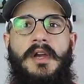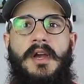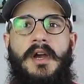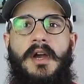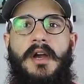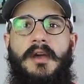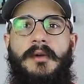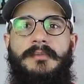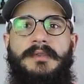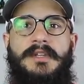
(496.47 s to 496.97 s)

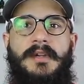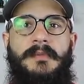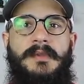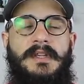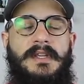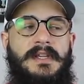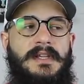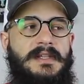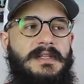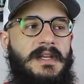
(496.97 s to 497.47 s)
Um, some of
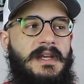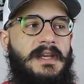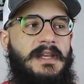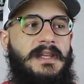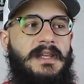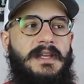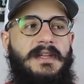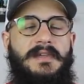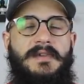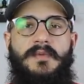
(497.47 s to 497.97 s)
these like
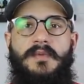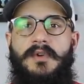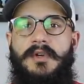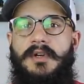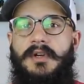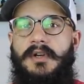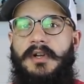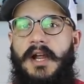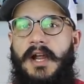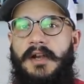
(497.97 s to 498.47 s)
this
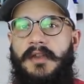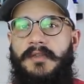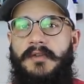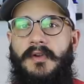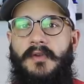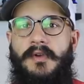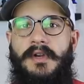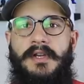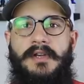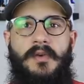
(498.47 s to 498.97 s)
were kind of
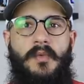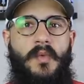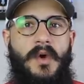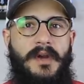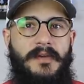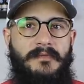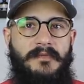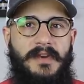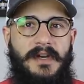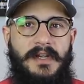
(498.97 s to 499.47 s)
thrown into
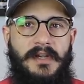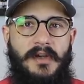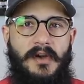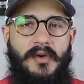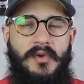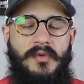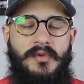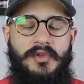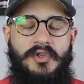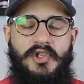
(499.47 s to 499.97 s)
one
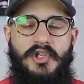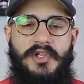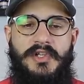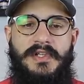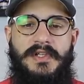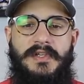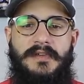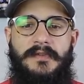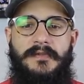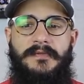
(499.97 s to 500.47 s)
video
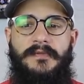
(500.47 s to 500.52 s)
just